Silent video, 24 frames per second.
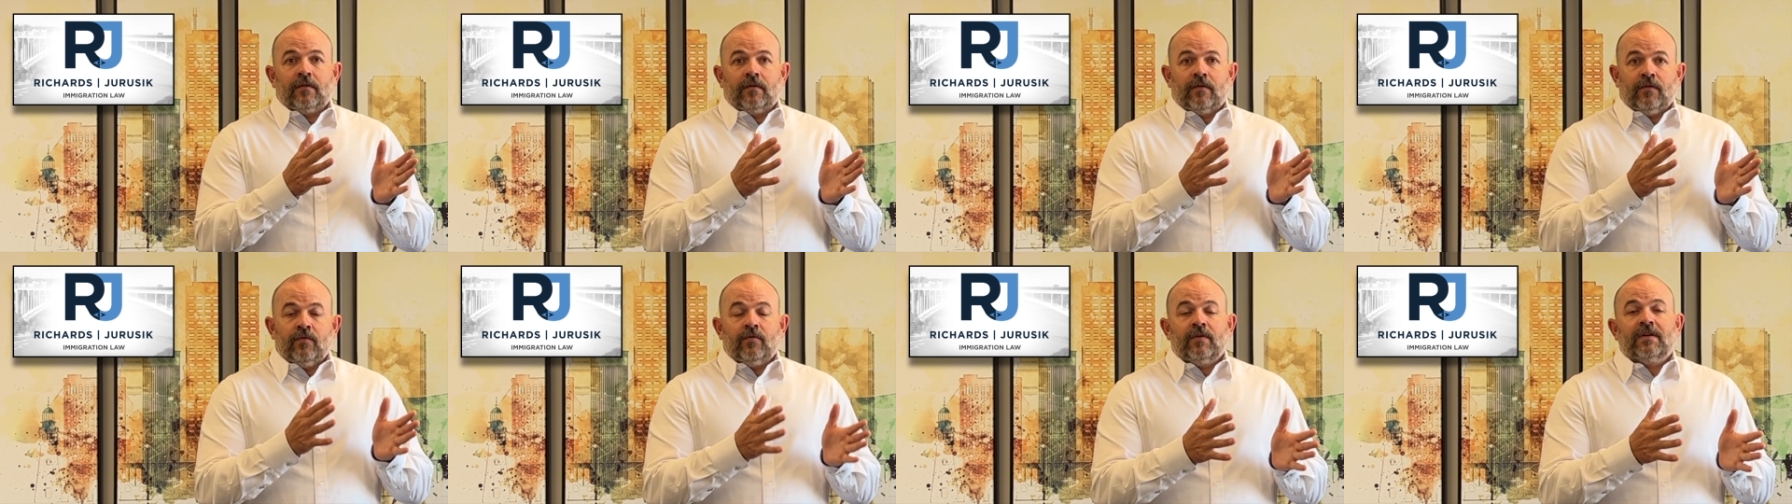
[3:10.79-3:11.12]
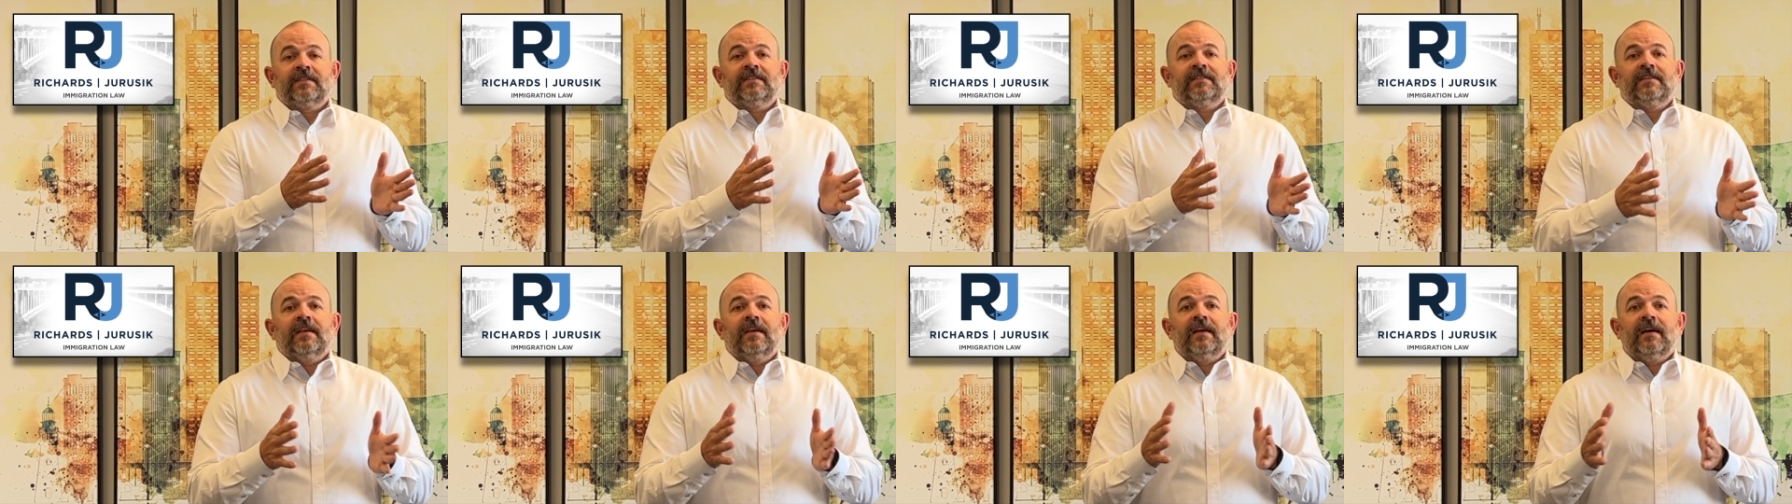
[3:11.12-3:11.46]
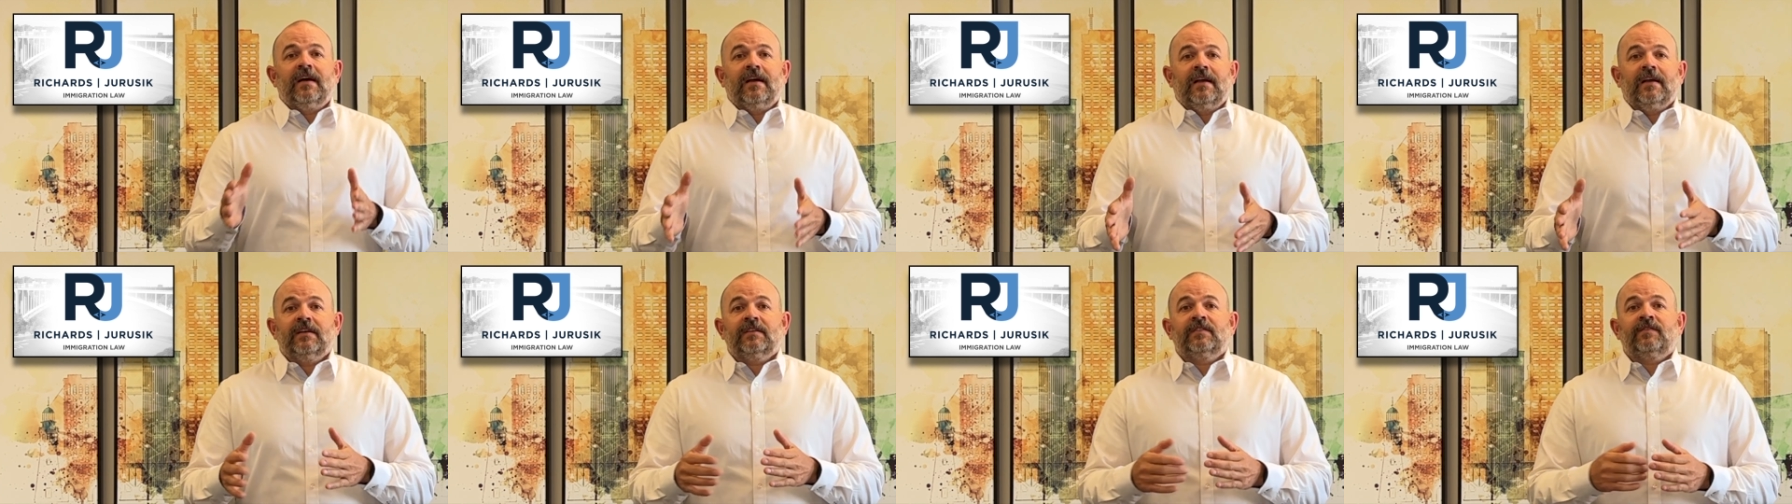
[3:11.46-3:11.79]

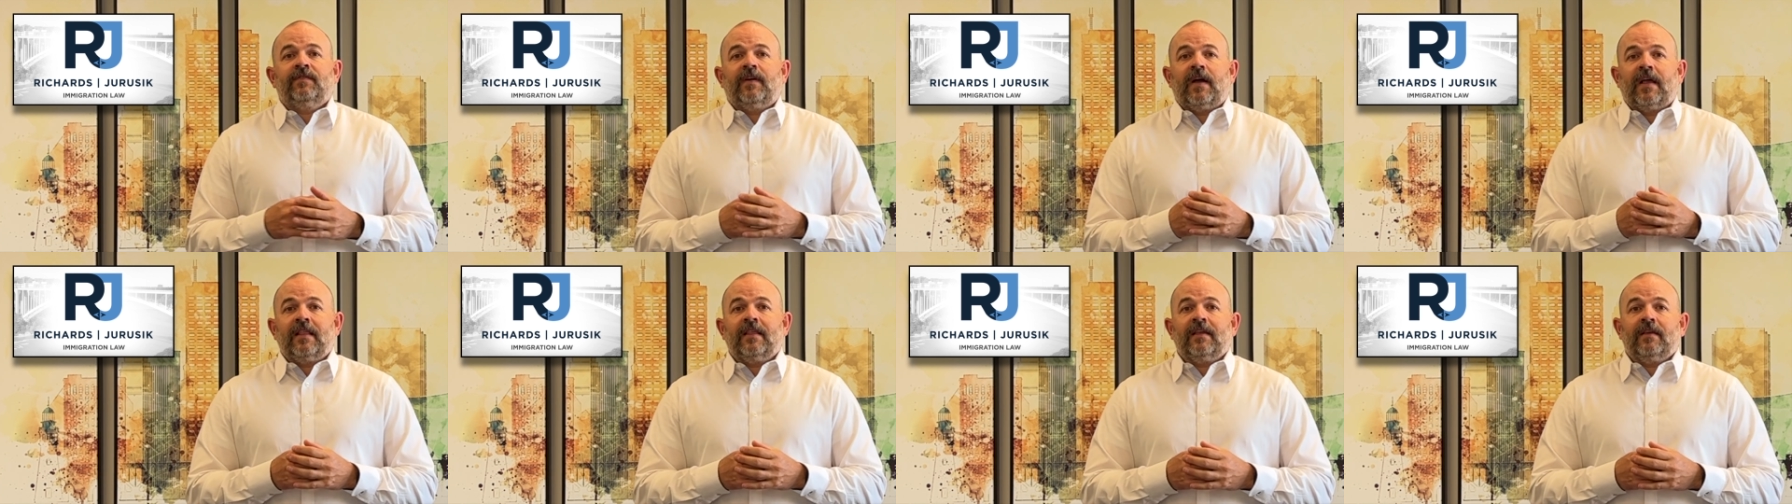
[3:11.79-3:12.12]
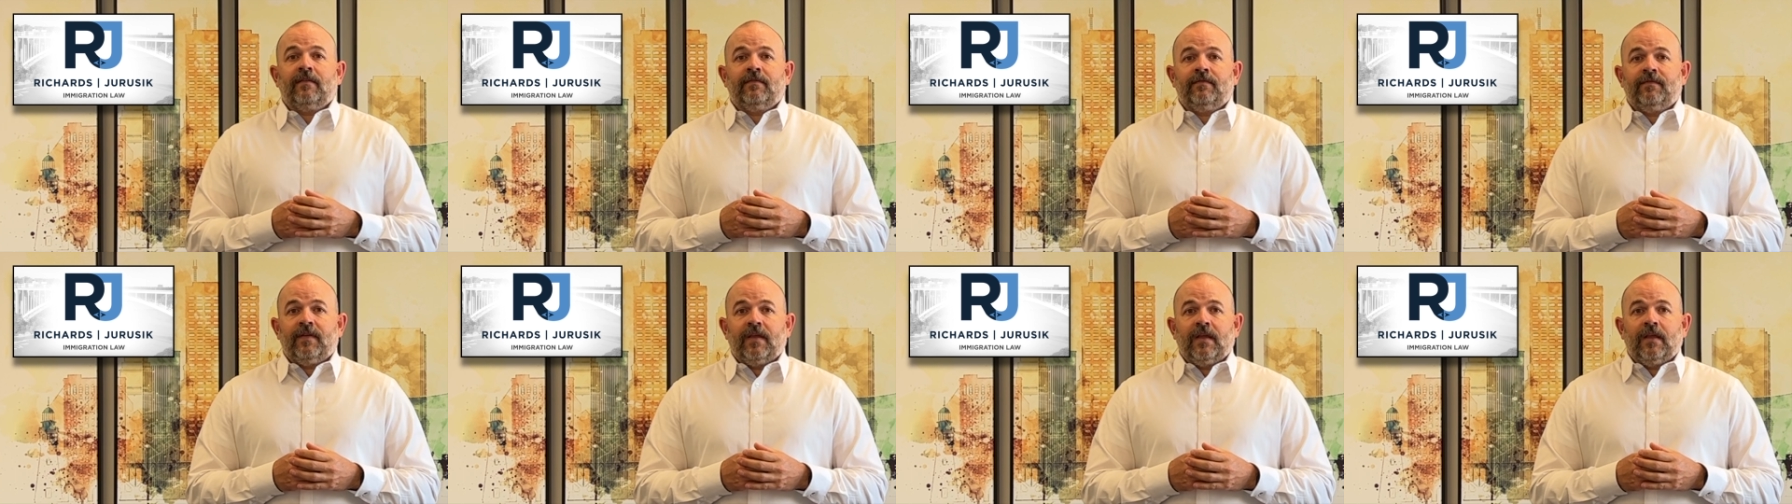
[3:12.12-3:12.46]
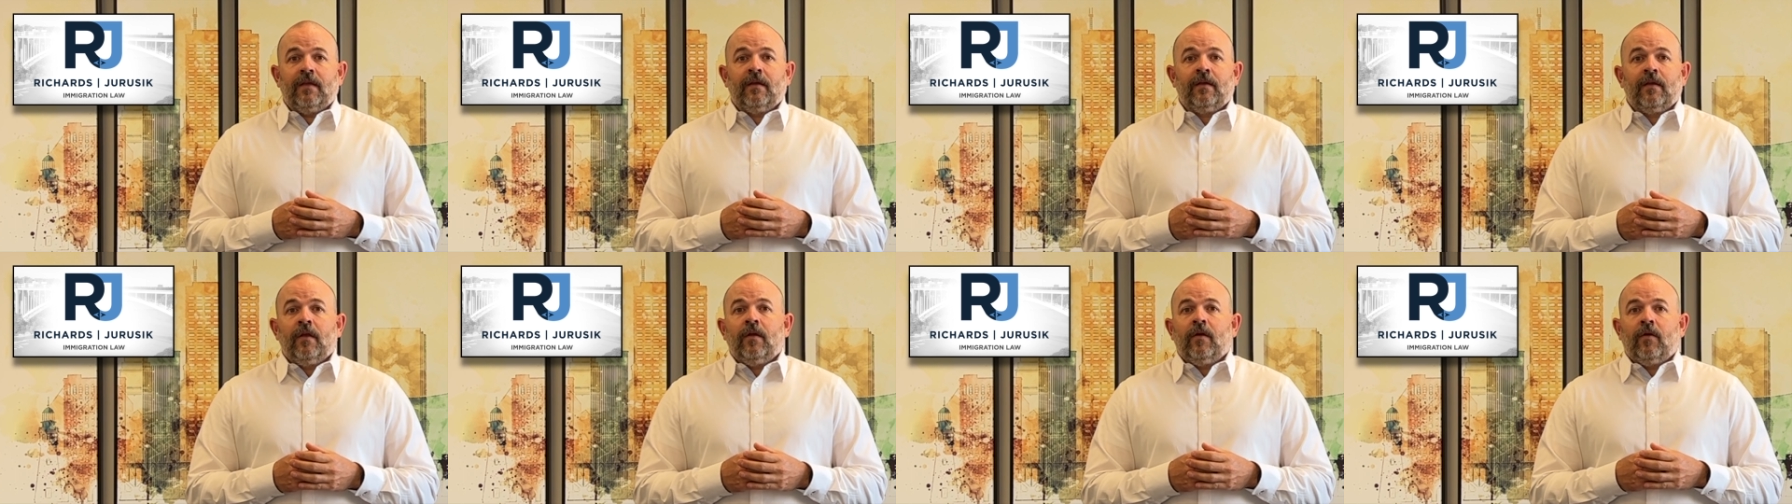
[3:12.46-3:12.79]
USCIS filing fee
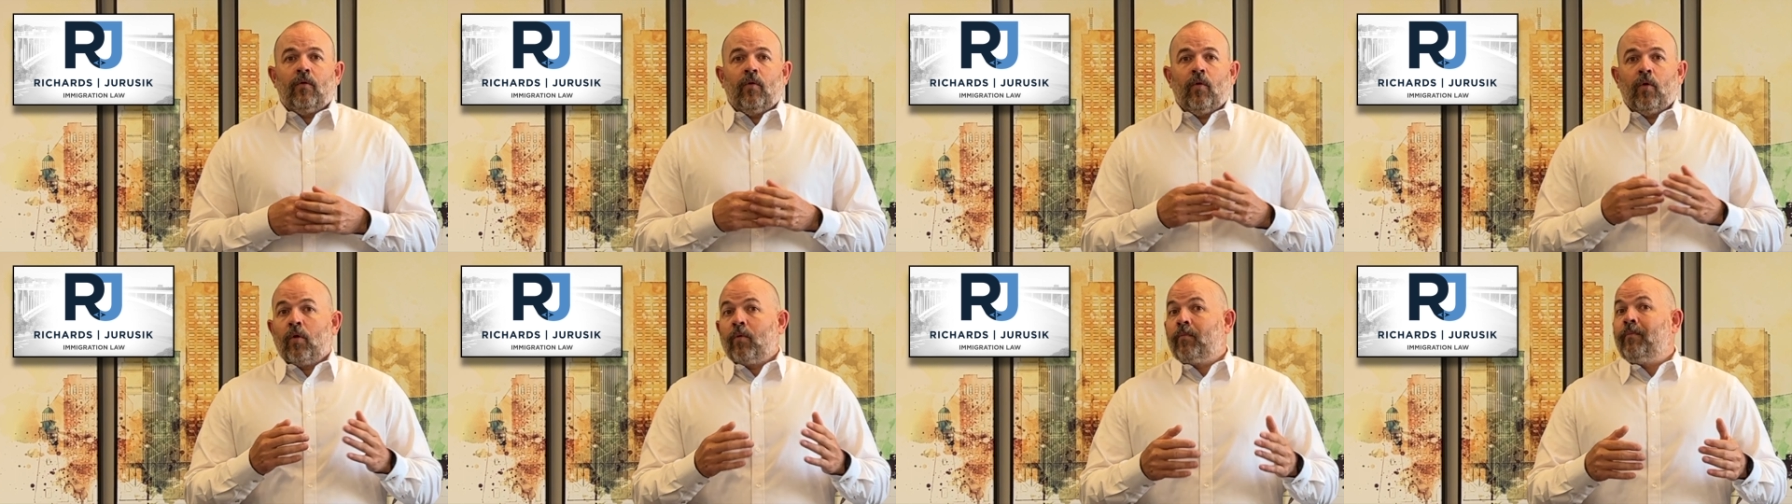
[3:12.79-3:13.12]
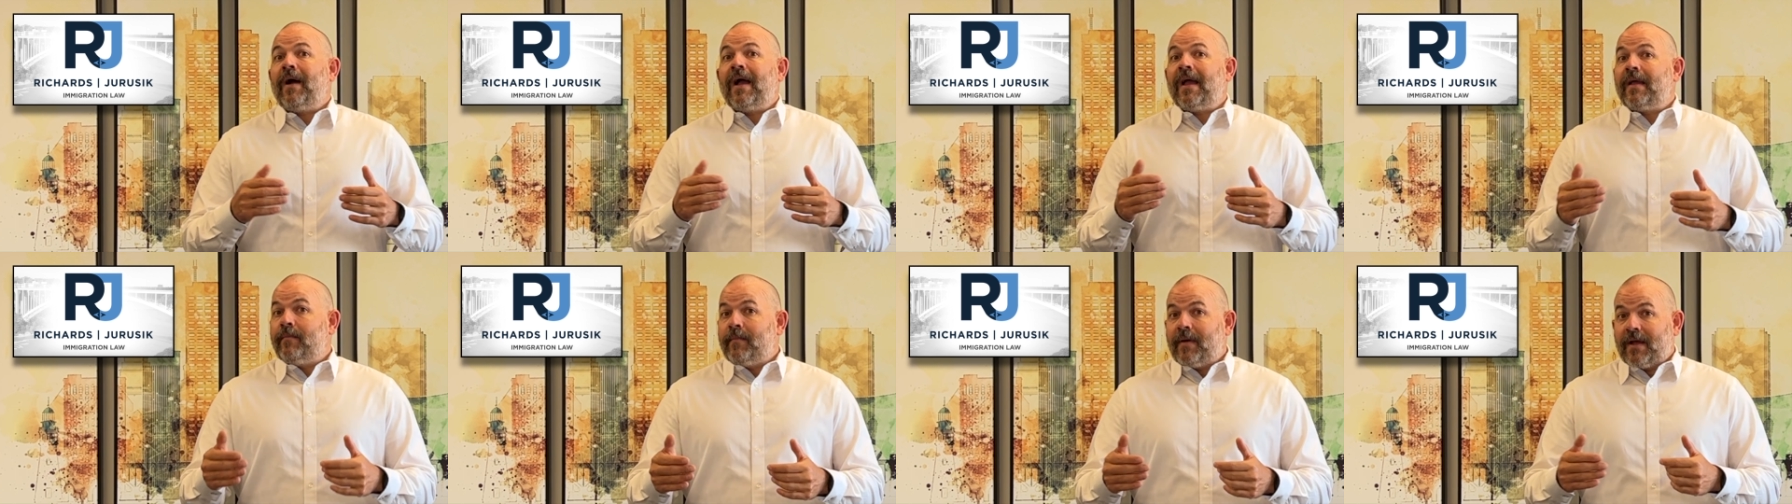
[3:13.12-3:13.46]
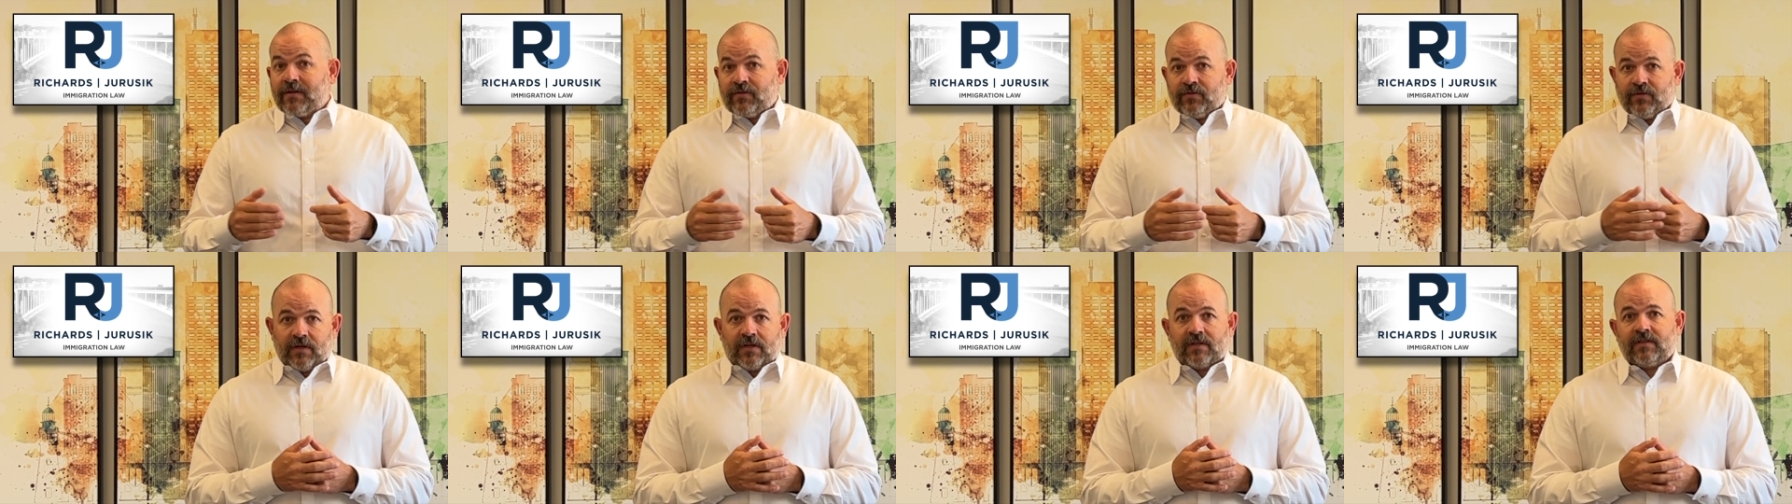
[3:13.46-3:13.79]
or
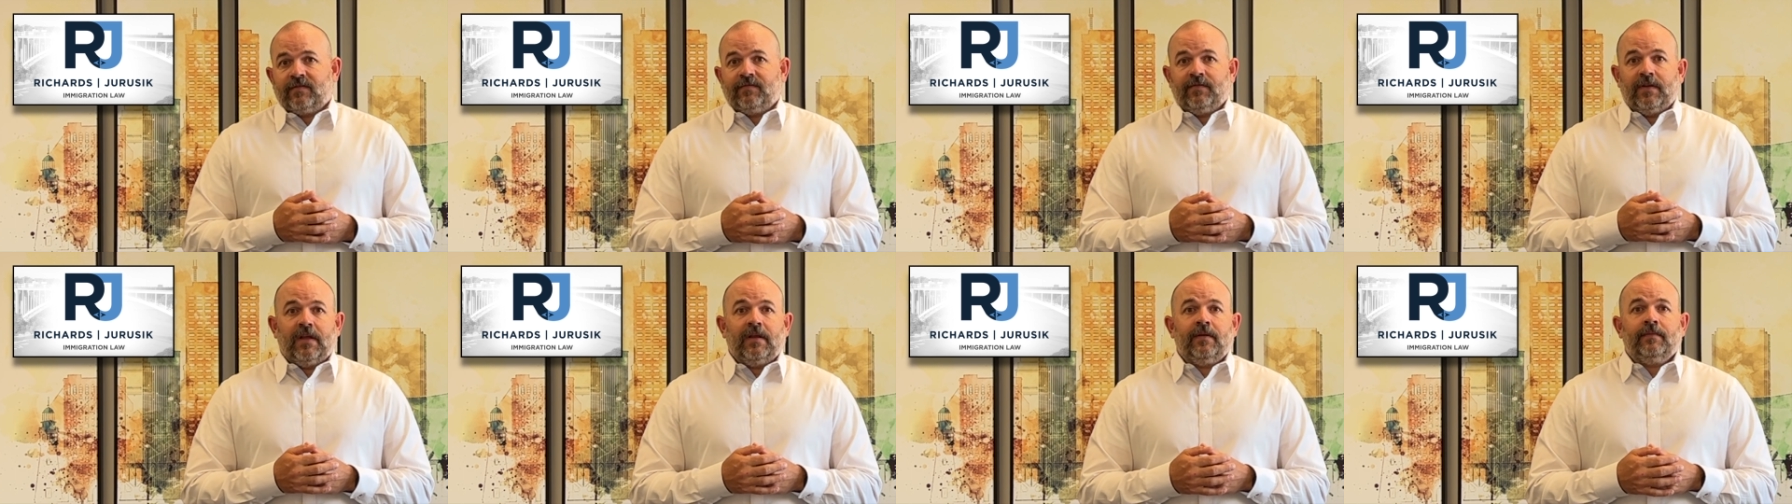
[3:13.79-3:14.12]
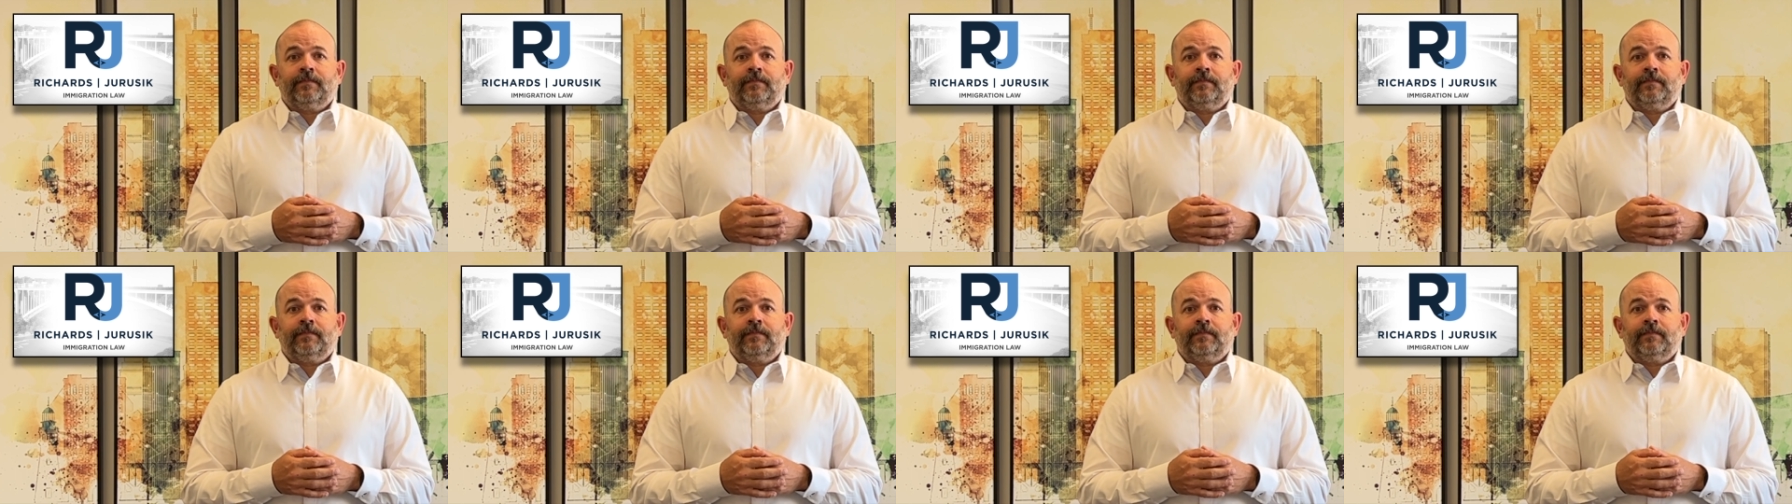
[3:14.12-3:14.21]
biometrics fee.